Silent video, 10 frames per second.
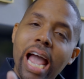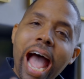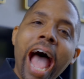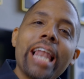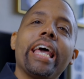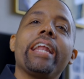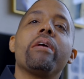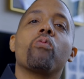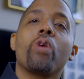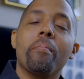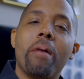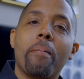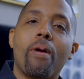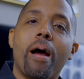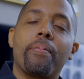I let him rent my
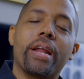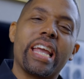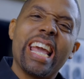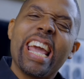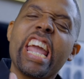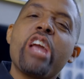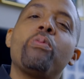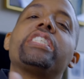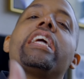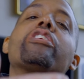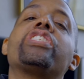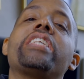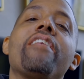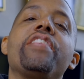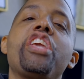property. He was there
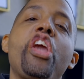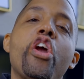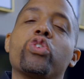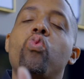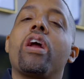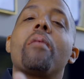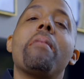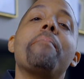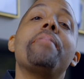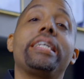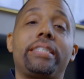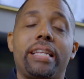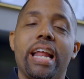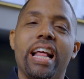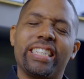7 years, one of my best
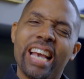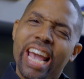tenants.